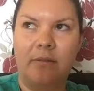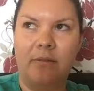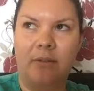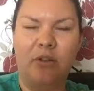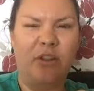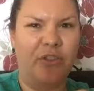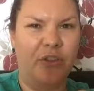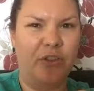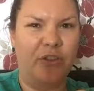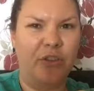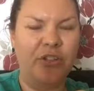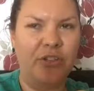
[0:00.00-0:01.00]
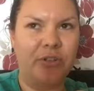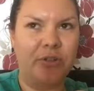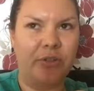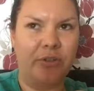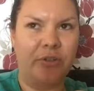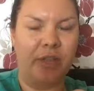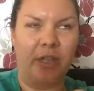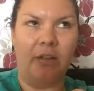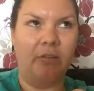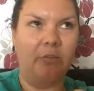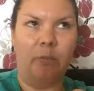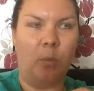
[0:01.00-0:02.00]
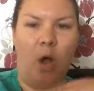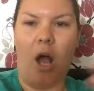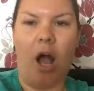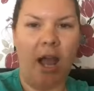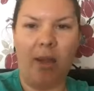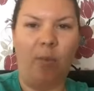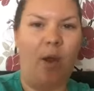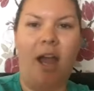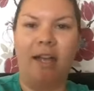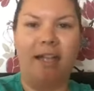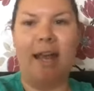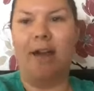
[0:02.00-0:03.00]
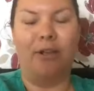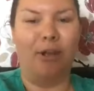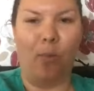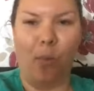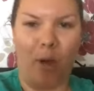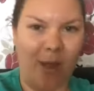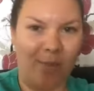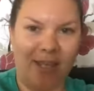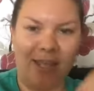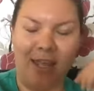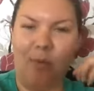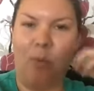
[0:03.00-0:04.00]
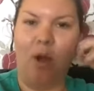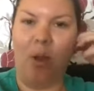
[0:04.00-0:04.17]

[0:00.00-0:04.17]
look at the good, you sort of think, why now, why am I getting what I